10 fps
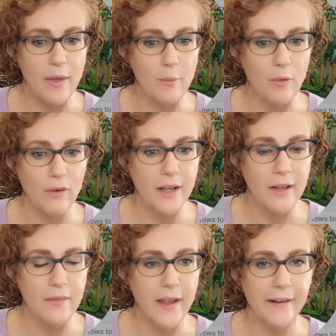add them right
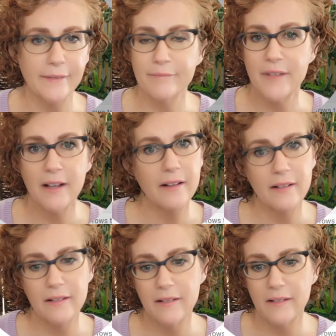in there,
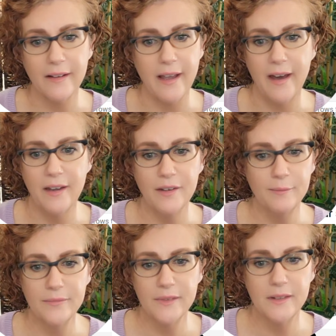click add,
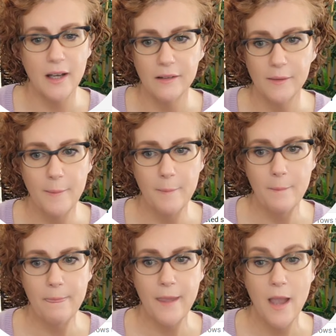done.
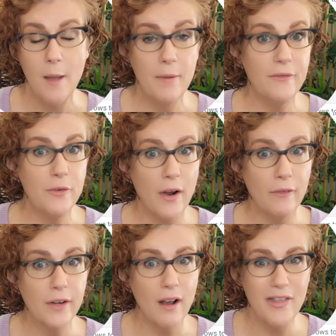But if you've
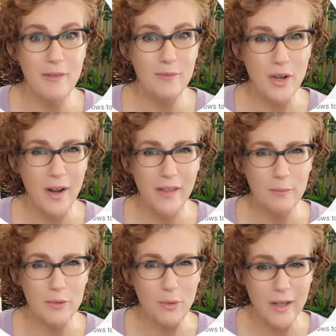already got them, don't add
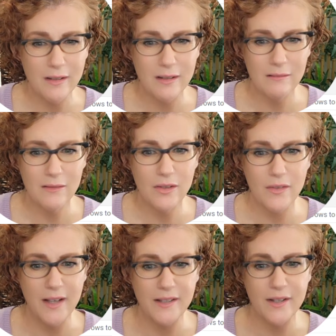them twice. So
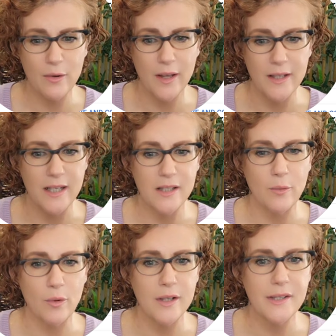that's the whole idea. So we're